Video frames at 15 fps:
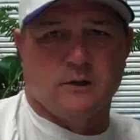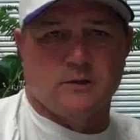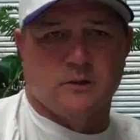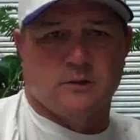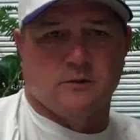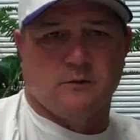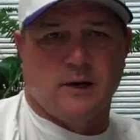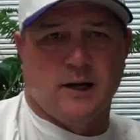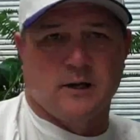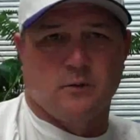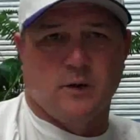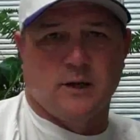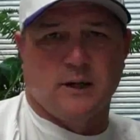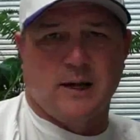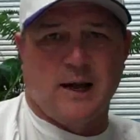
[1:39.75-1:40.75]
and just
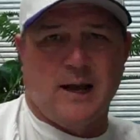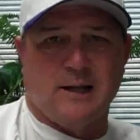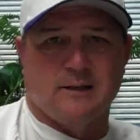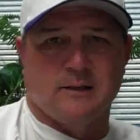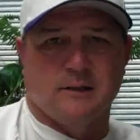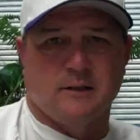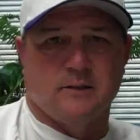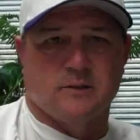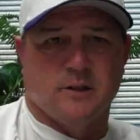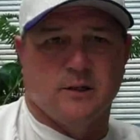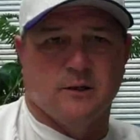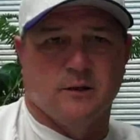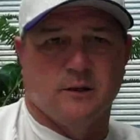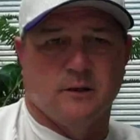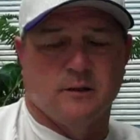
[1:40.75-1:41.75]
evaluating athletes
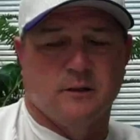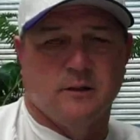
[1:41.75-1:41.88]
here